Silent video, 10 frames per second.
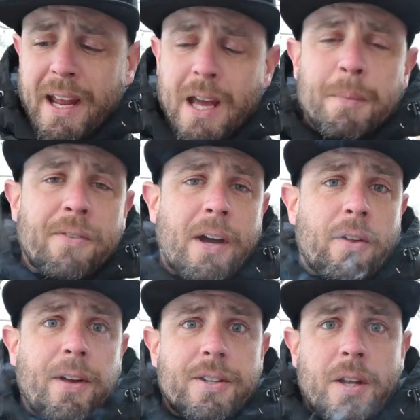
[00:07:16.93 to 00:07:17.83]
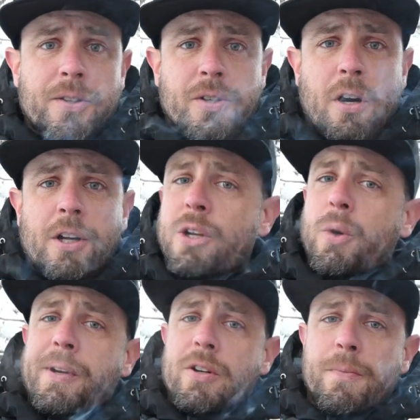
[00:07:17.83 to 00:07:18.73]
And my final thoughts on the cigar. You
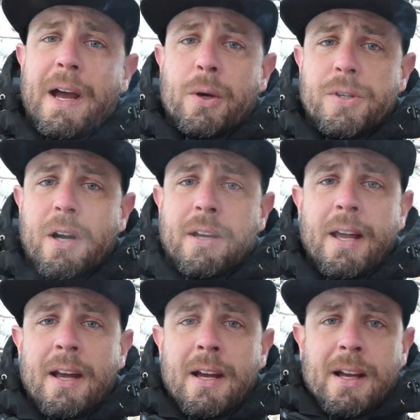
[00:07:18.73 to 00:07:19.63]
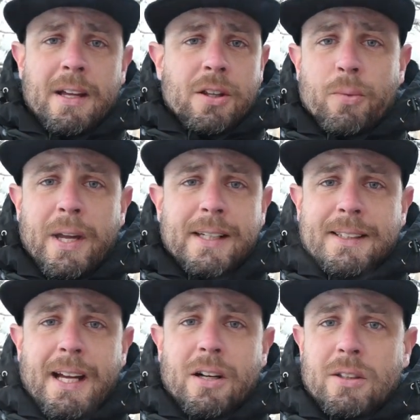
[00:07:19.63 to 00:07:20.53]
know, here at Tobacco Talk, the rating
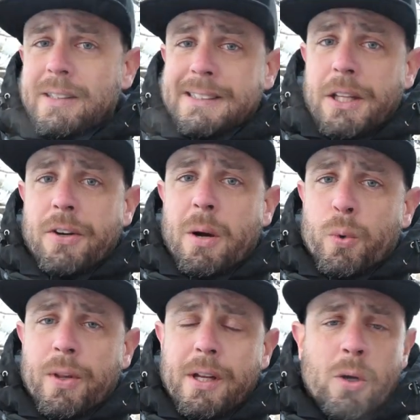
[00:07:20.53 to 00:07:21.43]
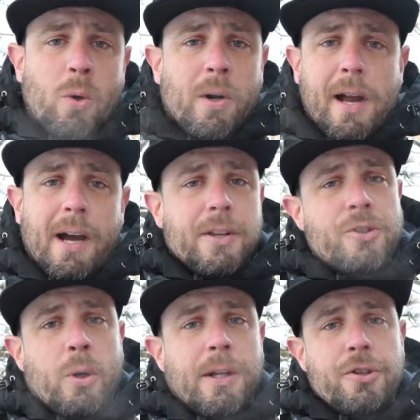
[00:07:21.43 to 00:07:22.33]
scale is either noteworthy or not.
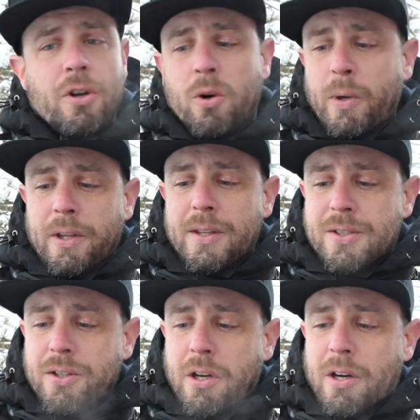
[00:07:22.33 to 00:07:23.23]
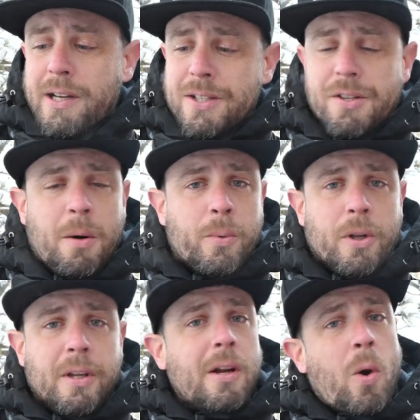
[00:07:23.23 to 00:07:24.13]
So I'll let you know whether this cigar is
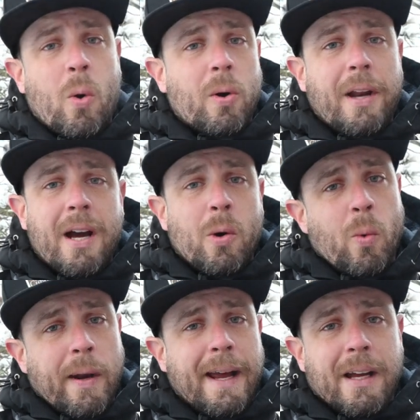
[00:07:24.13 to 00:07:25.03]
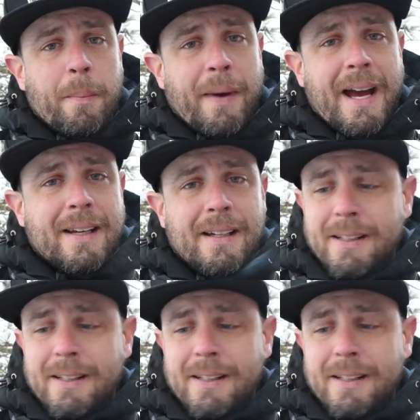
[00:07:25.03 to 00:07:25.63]
noteworthy or not when I come back.